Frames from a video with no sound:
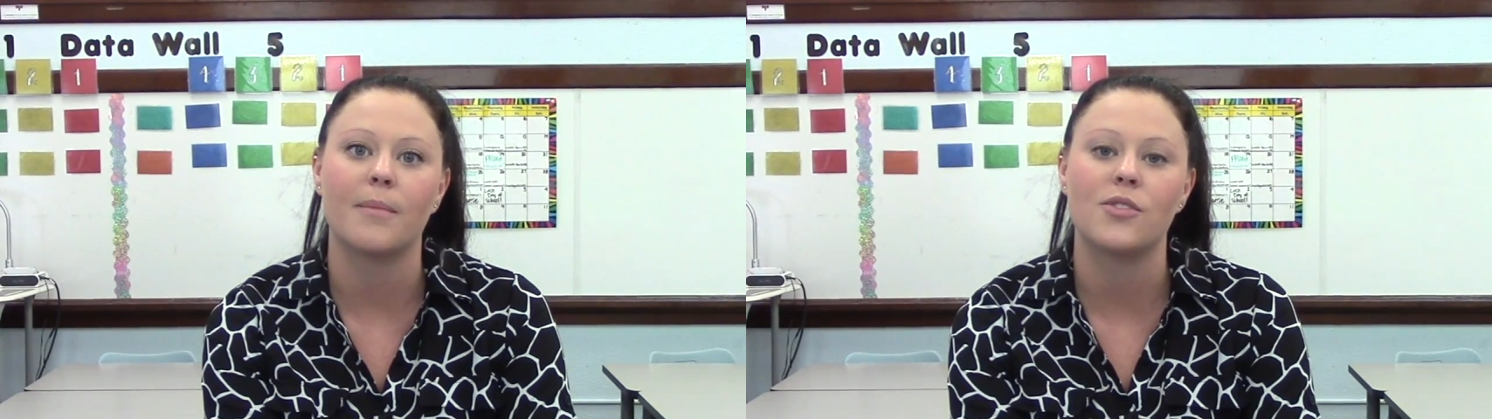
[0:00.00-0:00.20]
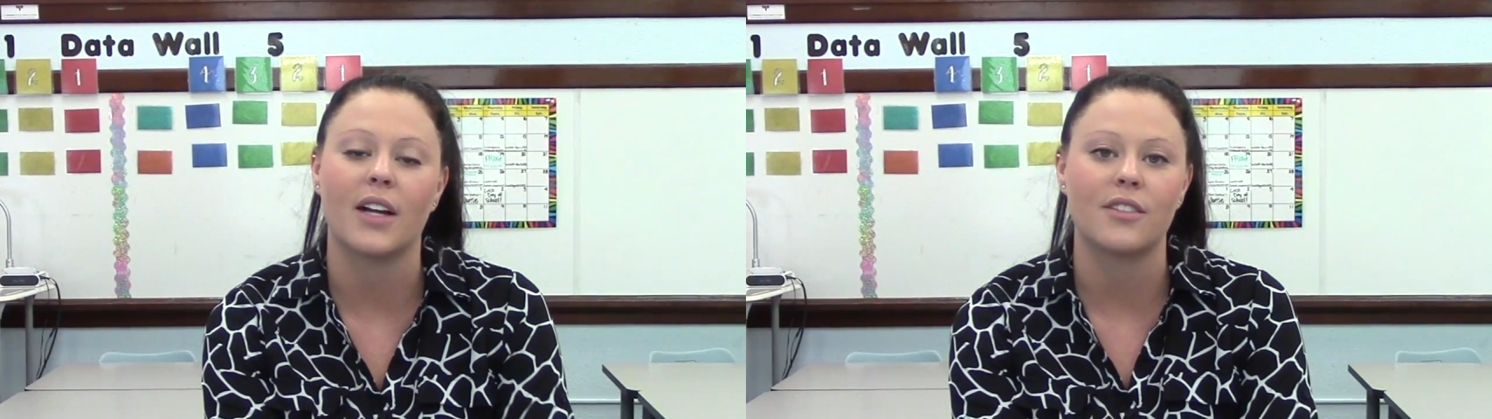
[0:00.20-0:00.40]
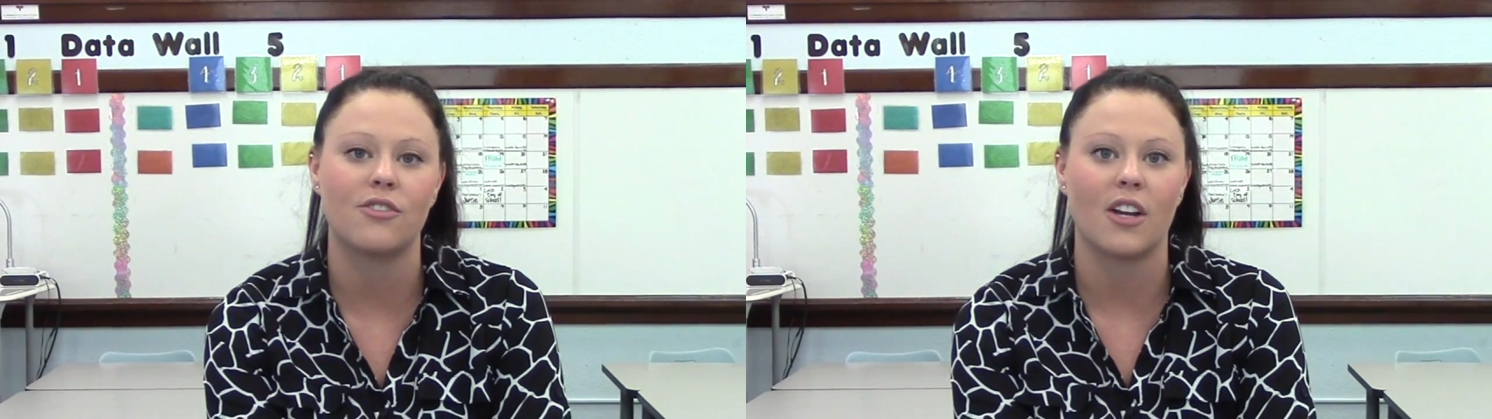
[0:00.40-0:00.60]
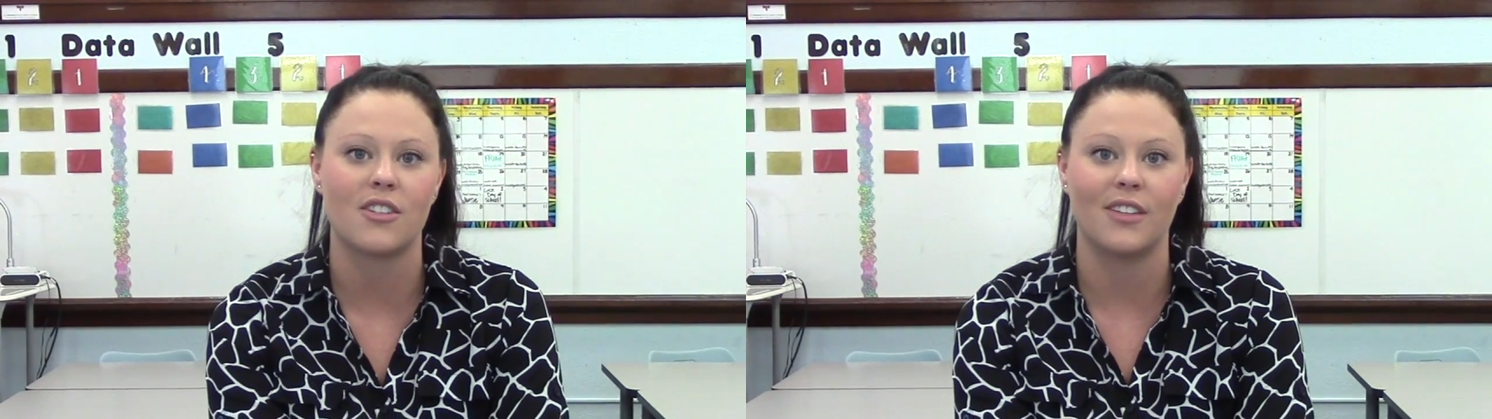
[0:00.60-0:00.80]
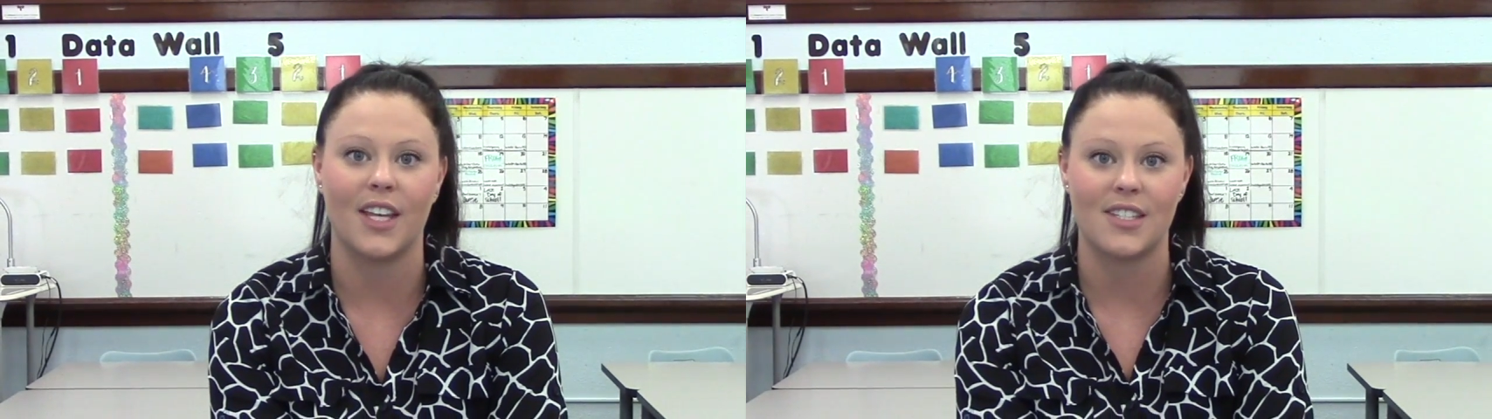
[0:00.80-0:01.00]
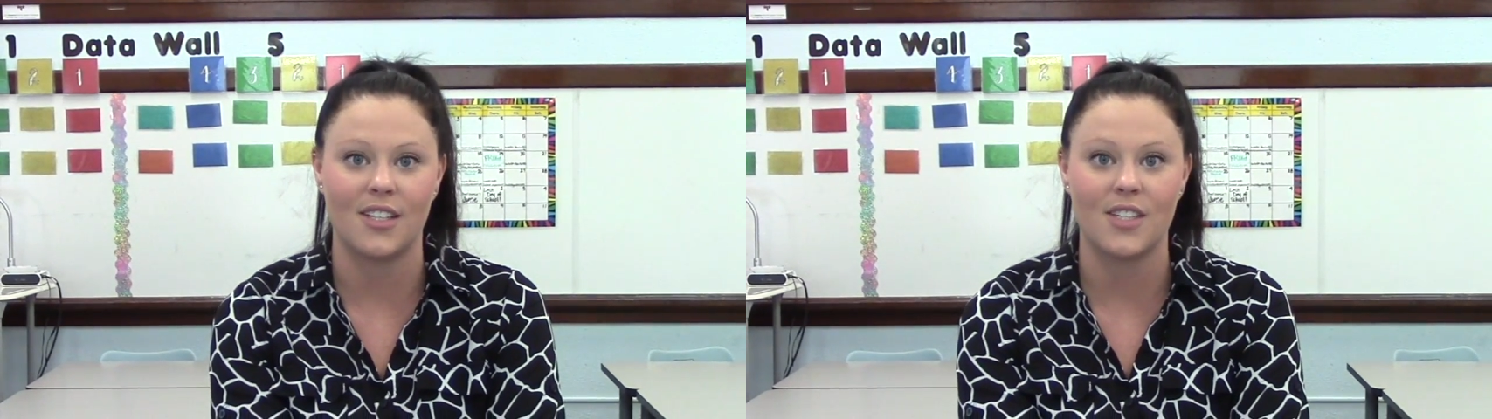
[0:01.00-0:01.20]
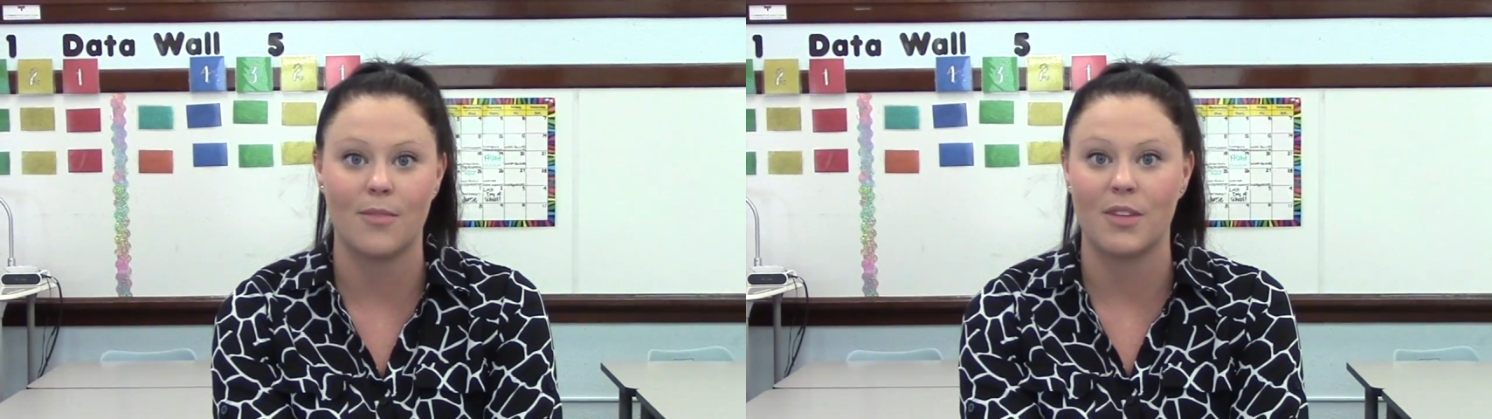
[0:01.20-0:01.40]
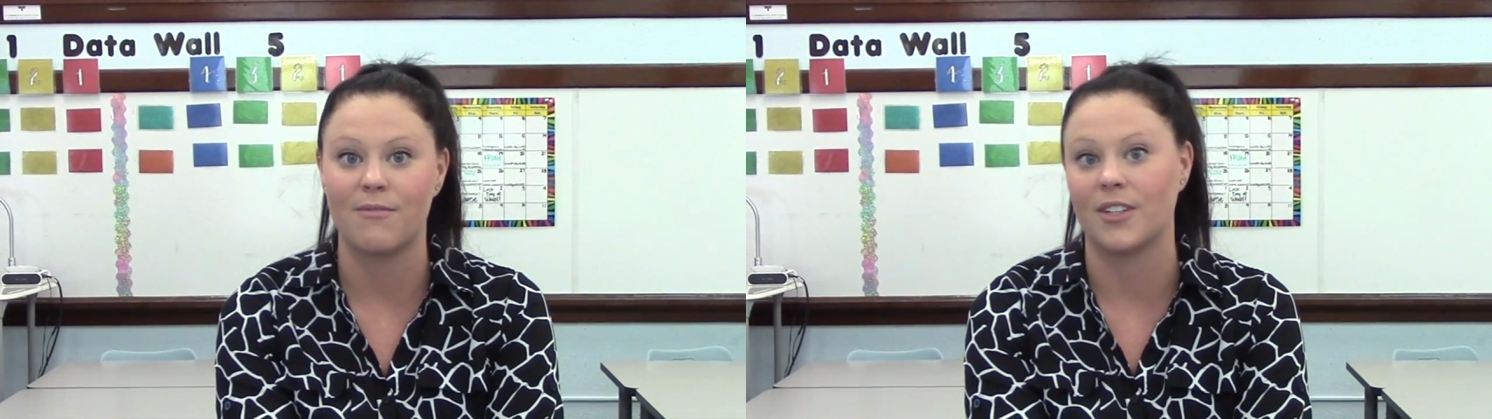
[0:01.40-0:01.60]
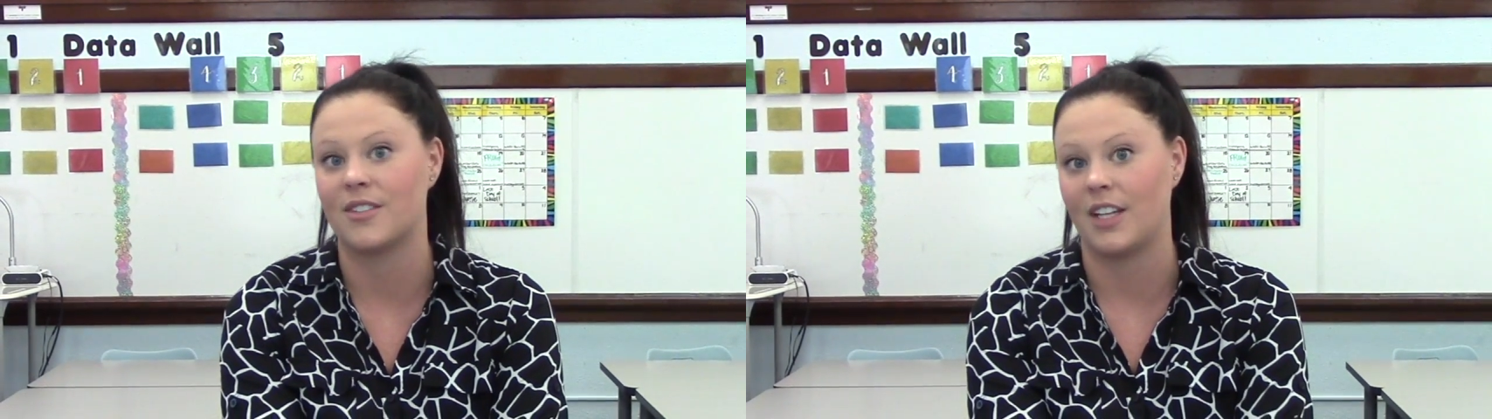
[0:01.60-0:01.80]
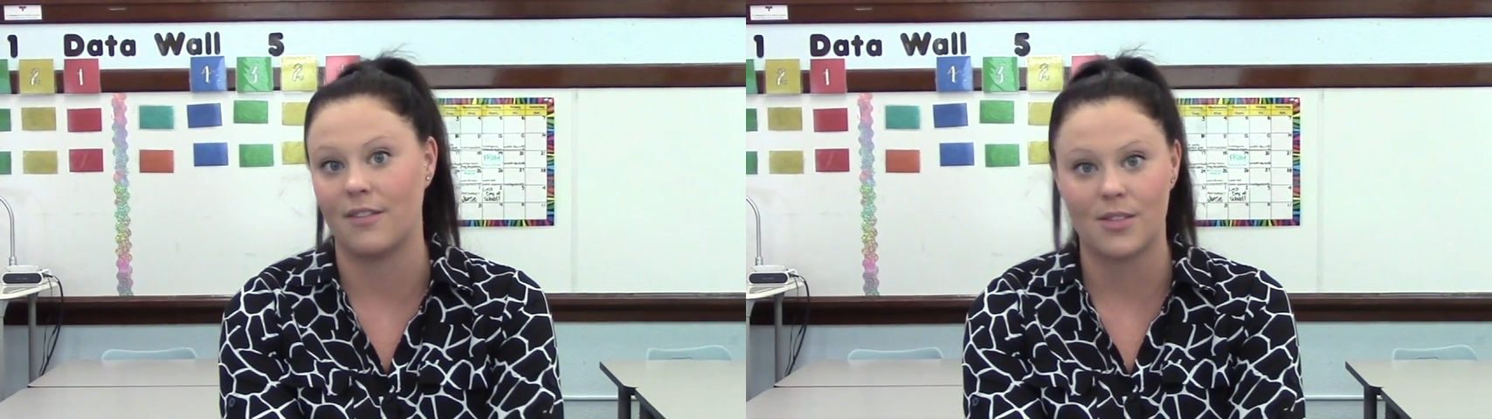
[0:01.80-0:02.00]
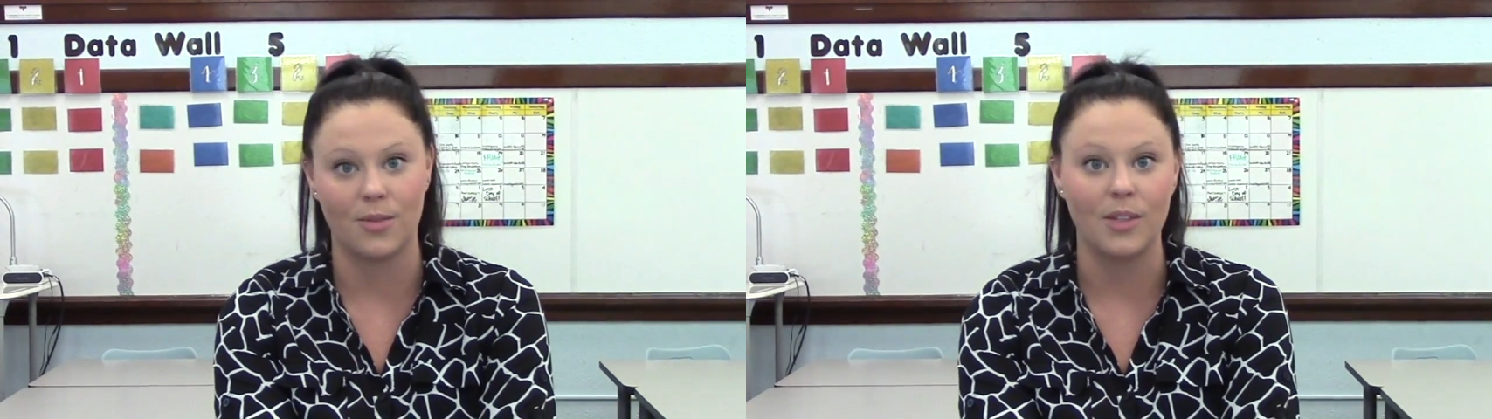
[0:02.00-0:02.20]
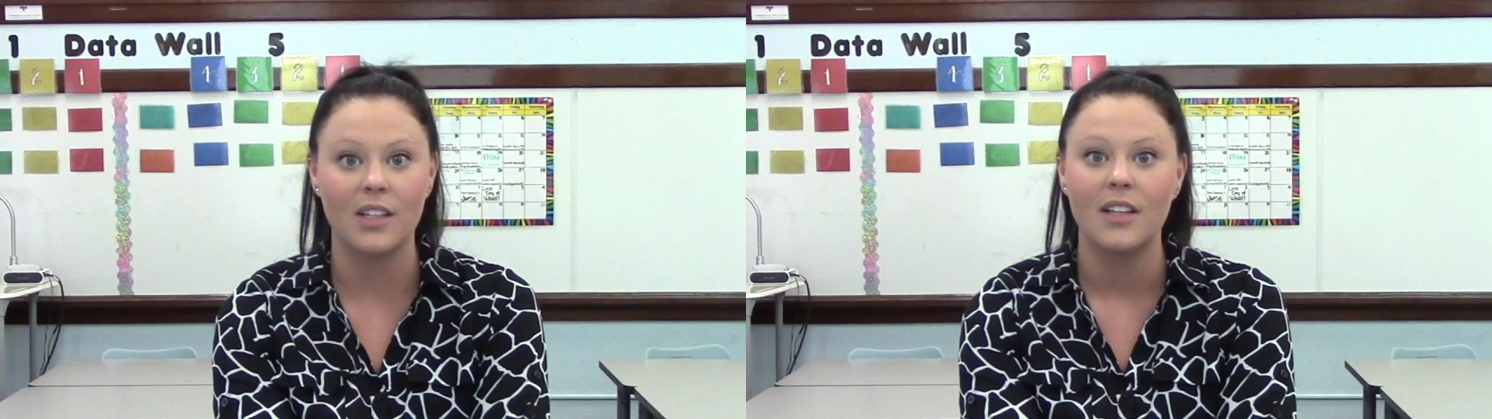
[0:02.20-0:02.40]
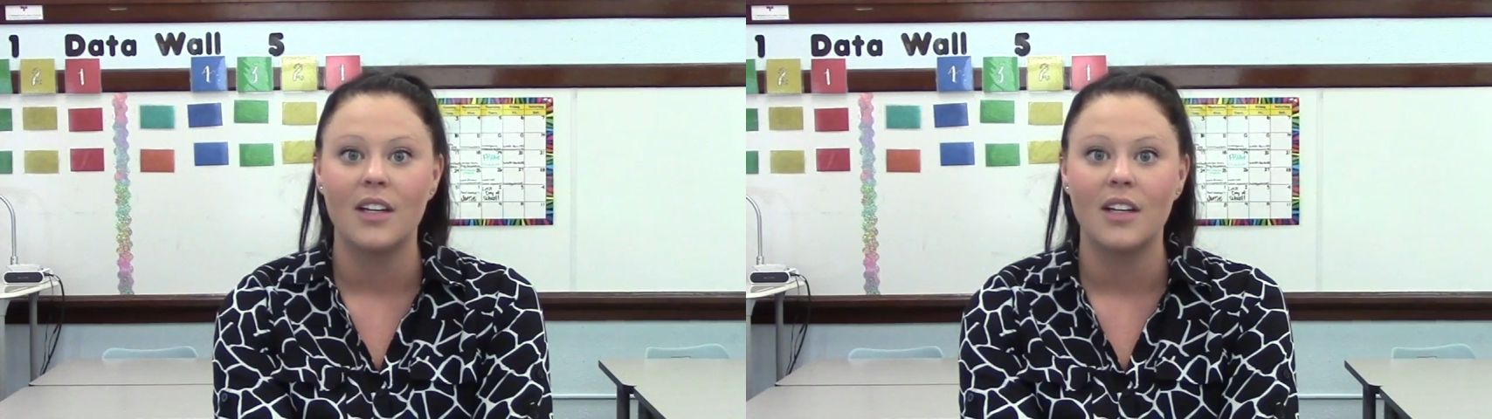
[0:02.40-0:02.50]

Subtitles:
direct instruction lessons from the first day of school.